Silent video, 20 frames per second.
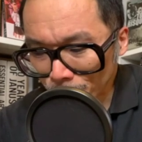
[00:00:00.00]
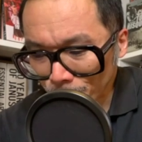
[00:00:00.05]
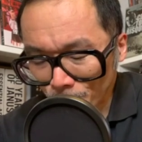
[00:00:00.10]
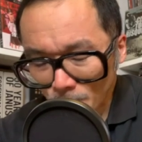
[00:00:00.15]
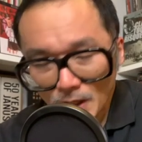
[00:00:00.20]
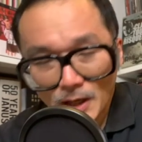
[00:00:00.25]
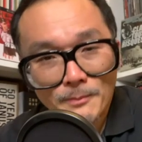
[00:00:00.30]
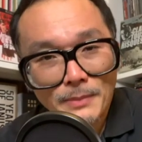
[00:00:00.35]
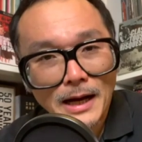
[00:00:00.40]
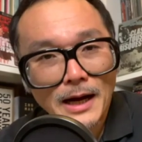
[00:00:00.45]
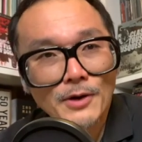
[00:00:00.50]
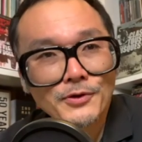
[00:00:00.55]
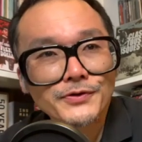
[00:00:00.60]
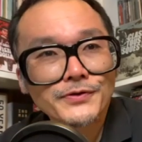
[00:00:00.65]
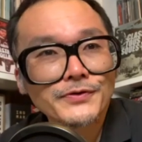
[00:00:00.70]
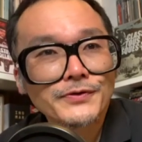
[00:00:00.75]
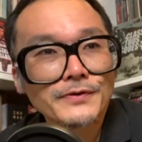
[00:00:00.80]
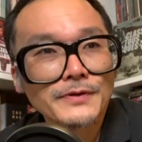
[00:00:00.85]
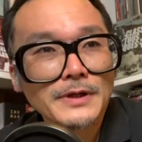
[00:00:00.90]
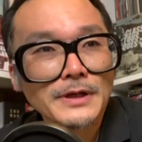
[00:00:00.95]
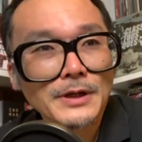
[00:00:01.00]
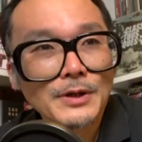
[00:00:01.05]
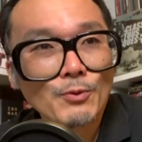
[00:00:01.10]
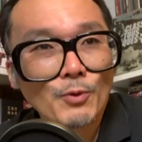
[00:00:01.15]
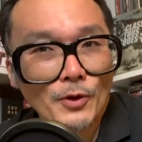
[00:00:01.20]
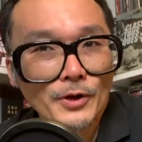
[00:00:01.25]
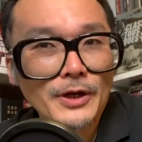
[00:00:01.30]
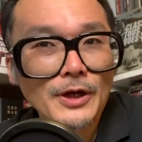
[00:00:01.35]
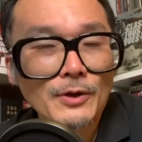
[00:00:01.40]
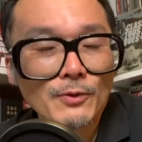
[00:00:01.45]
about
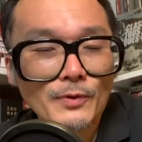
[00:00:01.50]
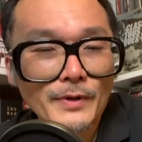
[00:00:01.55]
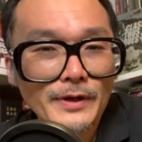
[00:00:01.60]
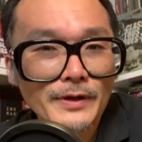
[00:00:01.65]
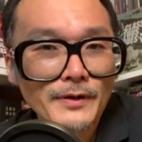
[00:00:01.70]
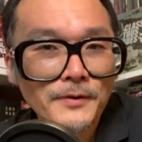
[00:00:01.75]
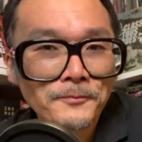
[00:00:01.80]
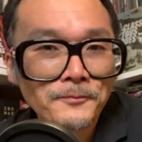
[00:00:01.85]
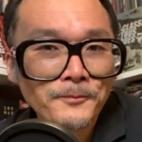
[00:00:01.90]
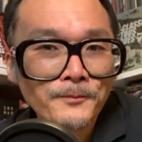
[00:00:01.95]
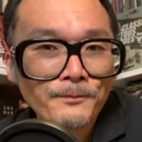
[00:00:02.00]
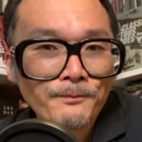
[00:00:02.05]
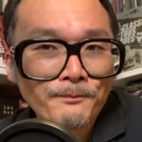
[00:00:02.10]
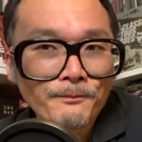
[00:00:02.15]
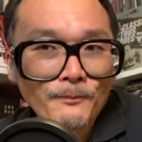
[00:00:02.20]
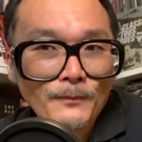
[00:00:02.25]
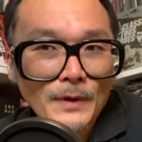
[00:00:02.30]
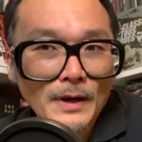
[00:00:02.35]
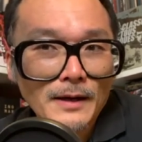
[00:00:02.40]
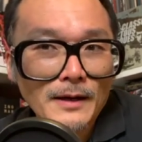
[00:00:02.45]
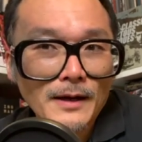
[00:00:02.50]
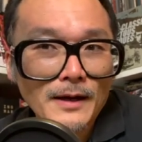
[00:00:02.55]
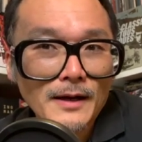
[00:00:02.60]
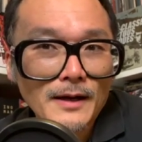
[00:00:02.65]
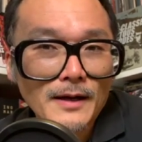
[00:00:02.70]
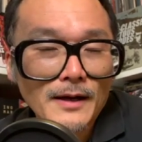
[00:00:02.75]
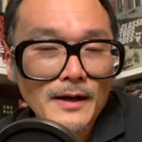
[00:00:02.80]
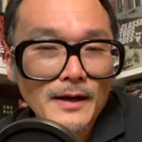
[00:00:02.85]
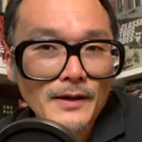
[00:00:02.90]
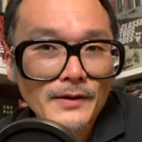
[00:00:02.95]
working with
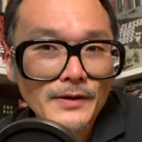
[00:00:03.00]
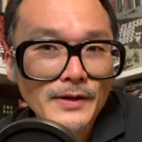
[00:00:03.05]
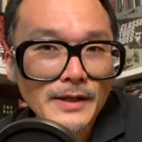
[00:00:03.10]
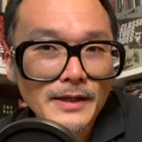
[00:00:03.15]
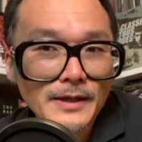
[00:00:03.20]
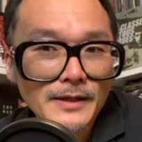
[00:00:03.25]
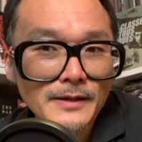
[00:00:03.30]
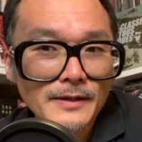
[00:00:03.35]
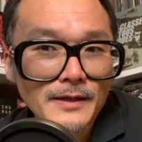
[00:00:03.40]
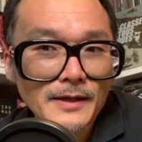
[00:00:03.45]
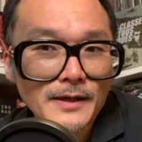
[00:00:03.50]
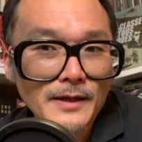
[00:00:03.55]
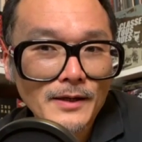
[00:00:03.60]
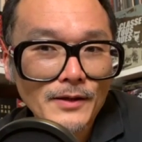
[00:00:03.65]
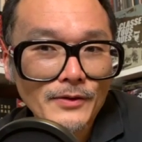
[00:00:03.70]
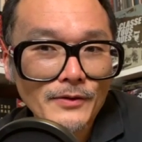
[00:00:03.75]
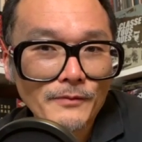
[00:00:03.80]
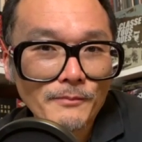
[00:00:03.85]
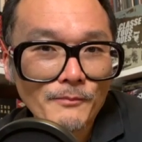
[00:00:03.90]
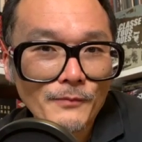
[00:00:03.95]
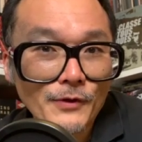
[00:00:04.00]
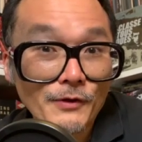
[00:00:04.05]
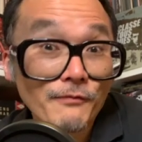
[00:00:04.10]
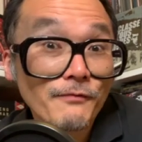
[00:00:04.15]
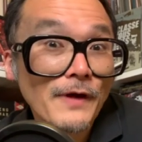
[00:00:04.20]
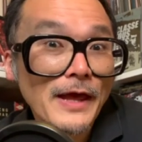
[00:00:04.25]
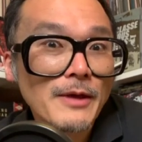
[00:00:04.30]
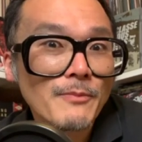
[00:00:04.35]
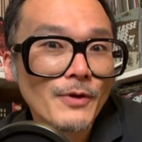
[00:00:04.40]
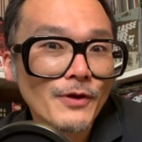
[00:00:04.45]
the
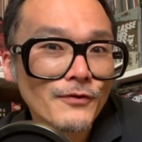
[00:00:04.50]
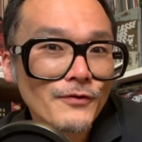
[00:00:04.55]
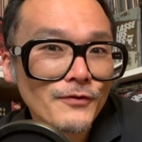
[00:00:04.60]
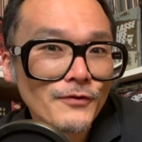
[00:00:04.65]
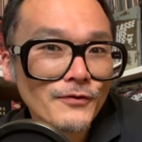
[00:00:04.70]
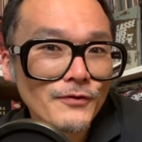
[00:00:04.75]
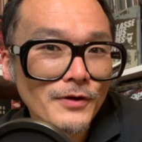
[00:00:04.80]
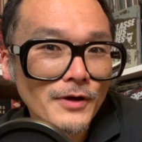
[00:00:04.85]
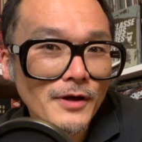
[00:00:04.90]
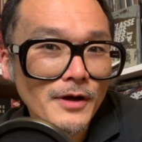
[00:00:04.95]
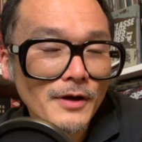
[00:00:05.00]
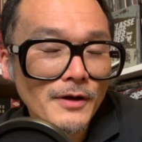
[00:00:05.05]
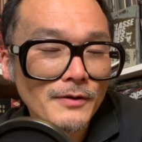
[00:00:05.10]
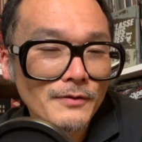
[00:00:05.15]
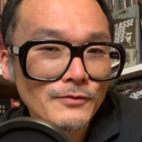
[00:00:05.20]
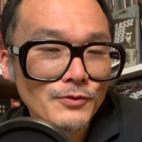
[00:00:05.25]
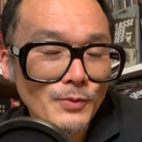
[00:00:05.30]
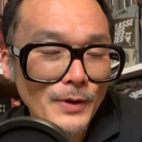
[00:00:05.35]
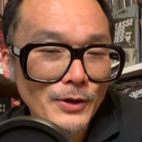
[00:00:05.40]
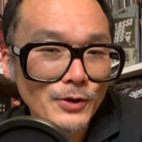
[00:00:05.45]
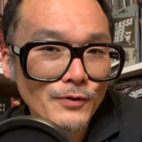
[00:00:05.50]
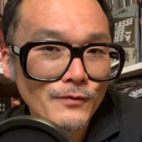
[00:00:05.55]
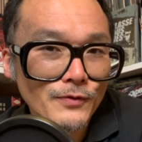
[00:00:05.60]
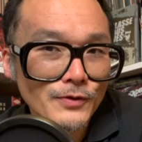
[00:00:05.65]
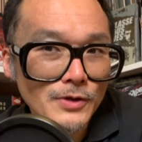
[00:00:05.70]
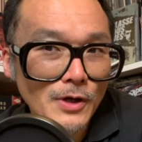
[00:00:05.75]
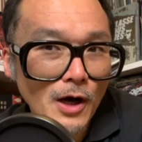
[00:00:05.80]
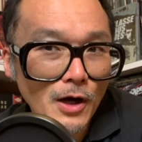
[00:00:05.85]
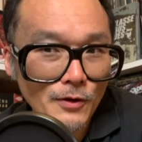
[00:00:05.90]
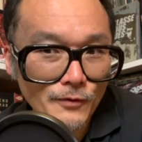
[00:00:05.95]
famous director of
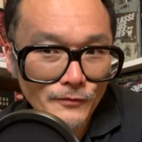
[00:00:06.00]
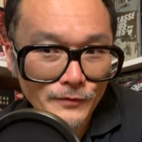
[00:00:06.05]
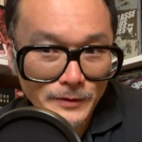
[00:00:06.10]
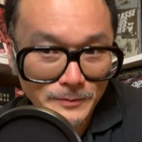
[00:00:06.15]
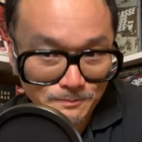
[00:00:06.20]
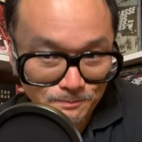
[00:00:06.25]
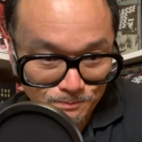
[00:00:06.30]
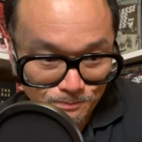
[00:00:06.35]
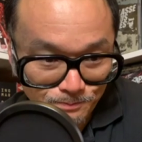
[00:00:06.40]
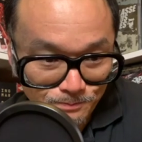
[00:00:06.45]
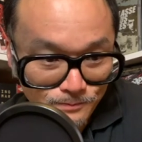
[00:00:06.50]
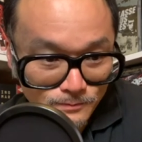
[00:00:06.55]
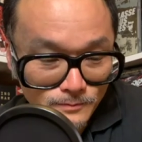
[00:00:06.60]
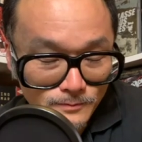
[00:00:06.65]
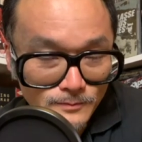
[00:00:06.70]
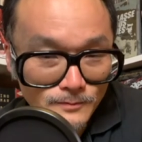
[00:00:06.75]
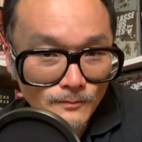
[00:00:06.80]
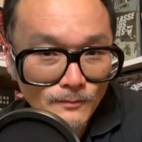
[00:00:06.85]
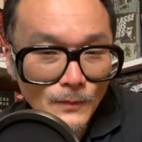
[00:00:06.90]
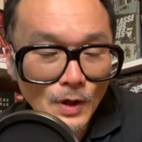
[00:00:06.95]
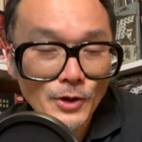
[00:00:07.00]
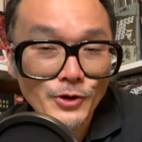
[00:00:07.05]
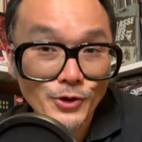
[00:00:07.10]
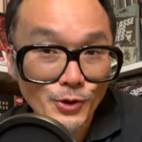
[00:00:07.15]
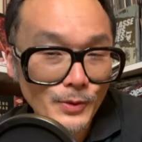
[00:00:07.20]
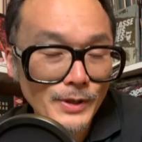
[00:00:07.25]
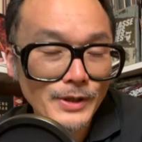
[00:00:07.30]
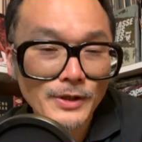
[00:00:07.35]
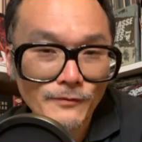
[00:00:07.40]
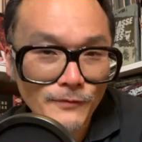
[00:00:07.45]
photography
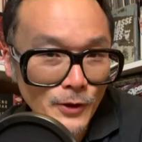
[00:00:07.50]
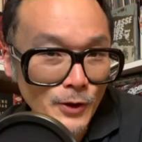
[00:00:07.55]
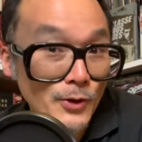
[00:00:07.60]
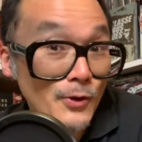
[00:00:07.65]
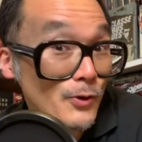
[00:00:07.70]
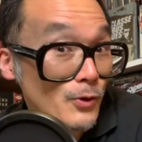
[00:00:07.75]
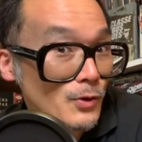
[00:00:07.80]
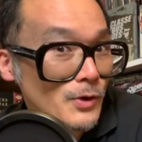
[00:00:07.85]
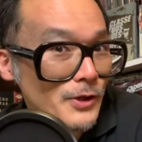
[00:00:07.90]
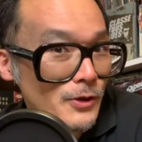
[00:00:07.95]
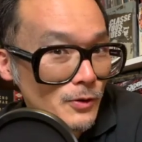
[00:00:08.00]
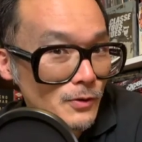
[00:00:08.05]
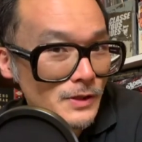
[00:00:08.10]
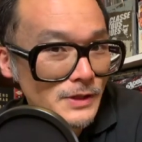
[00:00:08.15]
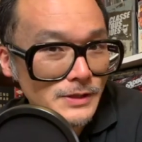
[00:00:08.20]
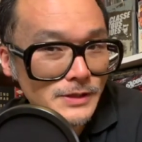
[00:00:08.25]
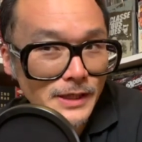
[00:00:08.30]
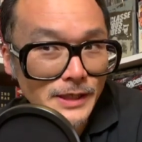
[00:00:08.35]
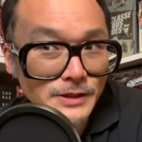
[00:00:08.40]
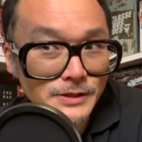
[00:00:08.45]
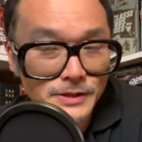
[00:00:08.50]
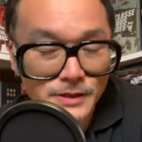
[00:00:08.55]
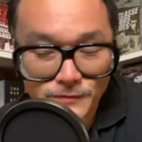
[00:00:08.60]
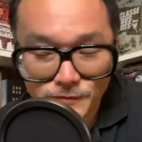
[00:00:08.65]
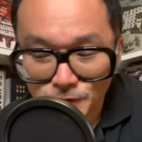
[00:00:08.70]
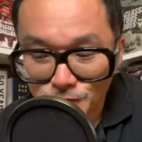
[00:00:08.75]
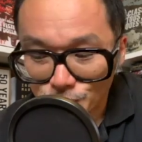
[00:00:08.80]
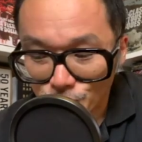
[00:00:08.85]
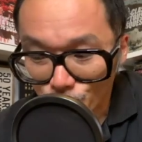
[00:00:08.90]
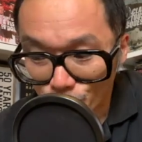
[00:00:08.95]
during the very early stages of
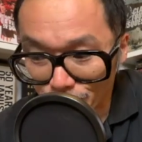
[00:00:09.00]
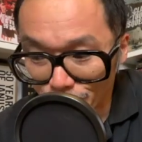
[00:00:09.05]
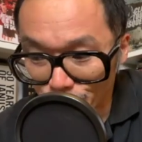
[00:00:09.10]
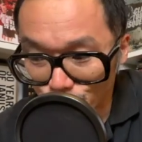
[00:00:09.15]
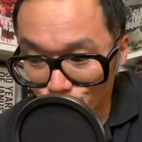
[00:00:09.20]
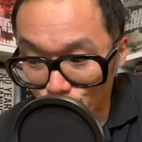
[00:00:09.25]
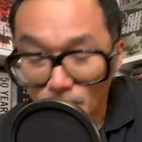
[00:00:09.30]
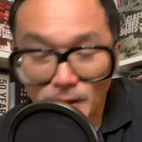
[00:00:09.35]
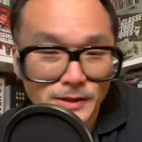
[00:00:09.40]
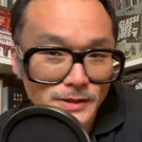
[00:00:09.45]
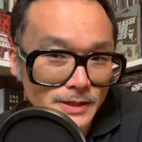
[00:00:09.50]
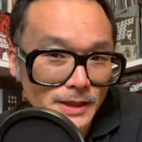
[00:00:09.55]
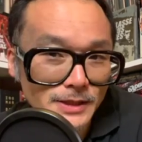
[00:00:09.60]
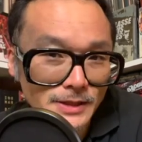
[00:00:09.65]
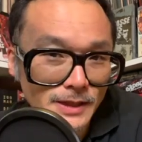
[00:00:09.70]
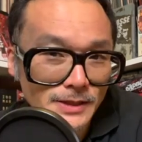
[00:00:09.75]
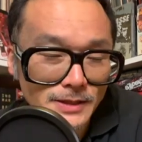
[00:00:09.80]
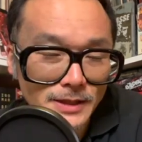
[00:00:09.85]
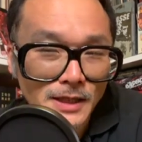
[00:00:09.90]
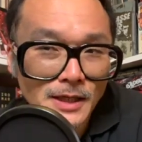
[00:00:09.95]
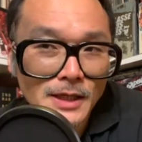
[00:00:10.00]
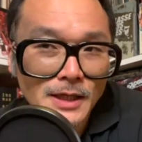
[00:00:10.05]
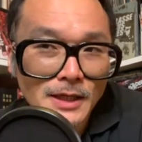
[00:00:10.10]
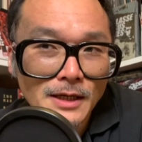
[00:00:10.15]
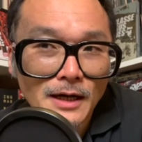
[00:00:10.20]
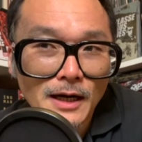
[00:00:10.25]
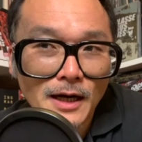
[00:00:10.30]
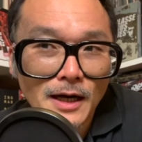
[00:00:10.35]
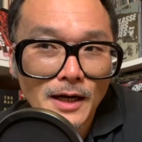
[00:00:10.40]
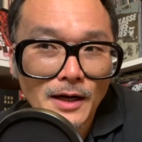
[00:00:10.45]
his career as well, such as
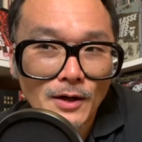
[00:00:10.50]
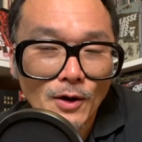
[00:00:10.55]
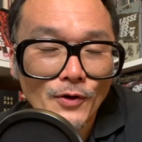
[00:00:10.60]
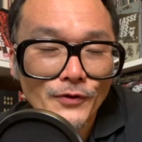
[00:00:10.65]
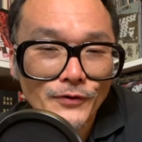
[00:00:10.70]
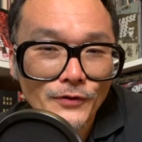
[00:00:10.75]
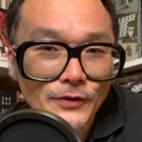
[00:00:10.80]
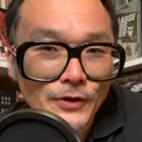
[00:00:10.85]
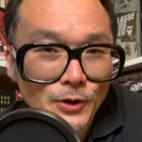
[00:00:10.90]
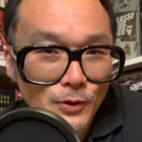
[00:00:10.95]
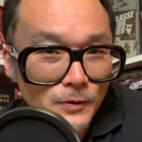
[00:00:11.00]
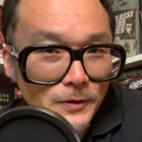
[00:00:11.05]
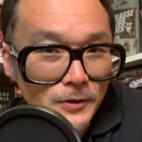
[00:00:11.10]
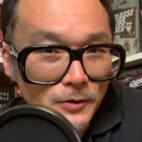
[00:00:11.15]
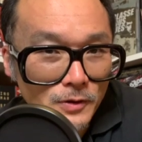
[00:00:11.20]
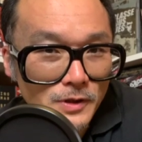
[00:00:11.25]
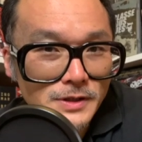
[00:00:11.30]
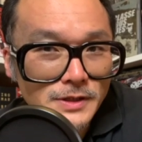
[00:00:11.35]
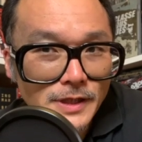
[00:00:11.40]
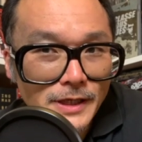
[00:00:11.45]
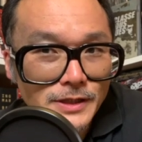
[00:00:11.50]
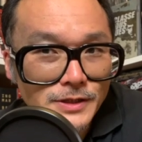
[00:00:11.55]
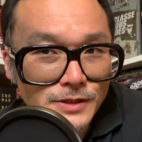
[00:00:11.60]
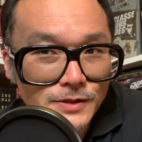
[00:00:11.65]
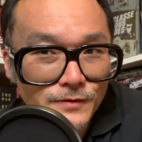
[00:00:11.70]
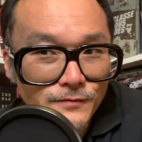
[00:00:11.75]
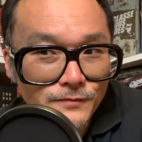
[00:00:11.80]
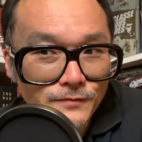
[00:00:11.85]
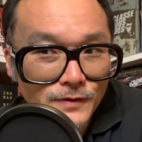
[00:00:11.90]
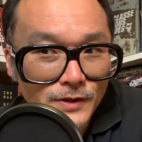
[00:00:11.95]
also the early stages
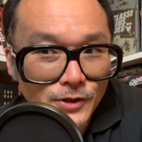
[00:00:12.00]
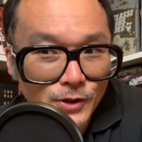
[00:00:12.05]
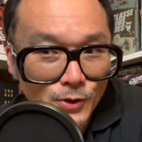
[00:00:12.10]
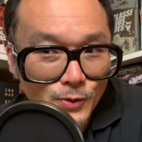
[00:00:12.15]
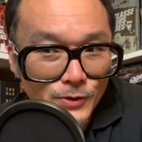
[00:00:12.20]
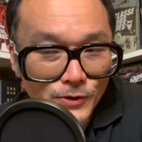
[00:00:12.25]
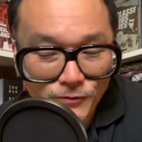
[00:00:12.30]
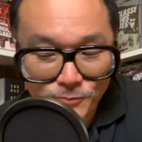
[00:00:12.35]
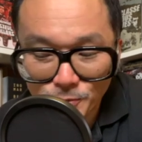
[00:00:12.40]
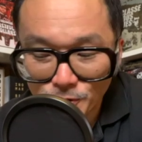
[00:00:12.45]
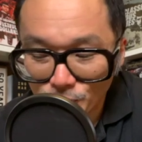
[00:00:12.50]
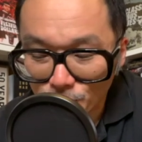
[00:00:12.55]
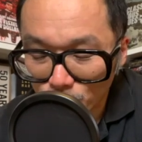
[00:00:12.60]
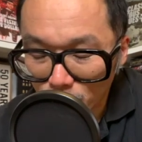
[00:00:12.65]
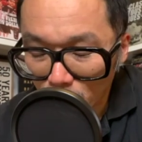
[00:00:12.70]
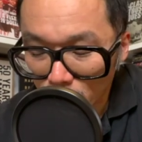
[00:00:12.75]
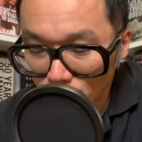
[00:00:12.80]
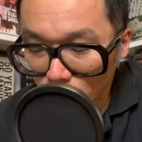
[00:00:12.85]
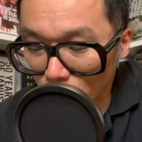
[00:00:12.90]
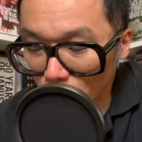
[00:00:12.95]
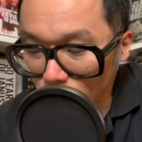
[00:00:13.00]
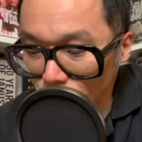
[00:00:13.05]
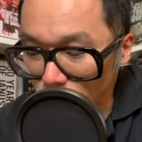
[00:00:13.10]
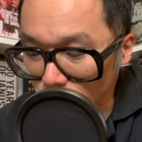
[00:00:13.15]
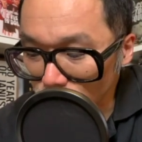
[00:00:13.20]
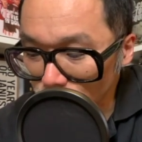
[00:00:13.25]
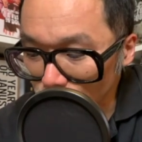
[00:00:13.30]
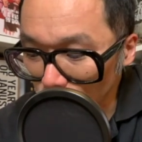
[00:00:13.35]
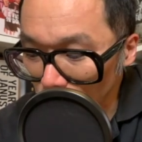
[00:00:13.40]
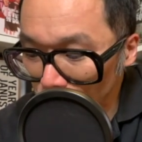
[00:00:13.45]
of the career of Peter Bogdanovich.
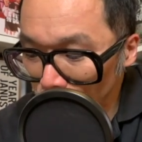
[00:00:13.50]
So